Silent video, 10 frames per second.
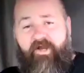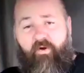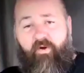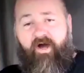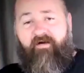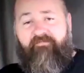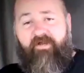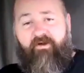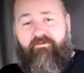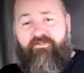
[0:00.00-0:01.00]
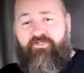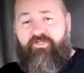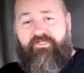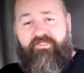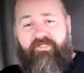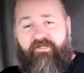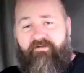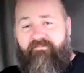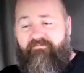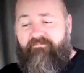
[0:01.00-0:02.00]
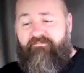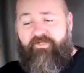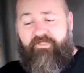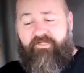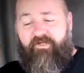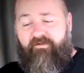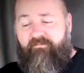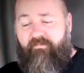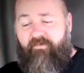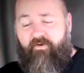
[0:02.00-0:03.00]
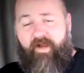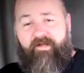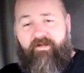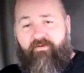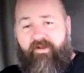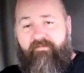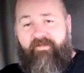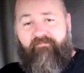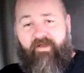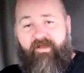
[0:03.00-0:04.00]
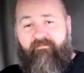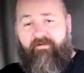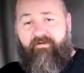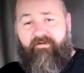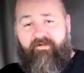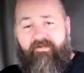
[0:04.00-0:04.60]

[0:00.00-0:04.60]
No off notes, just a great creamy flavor.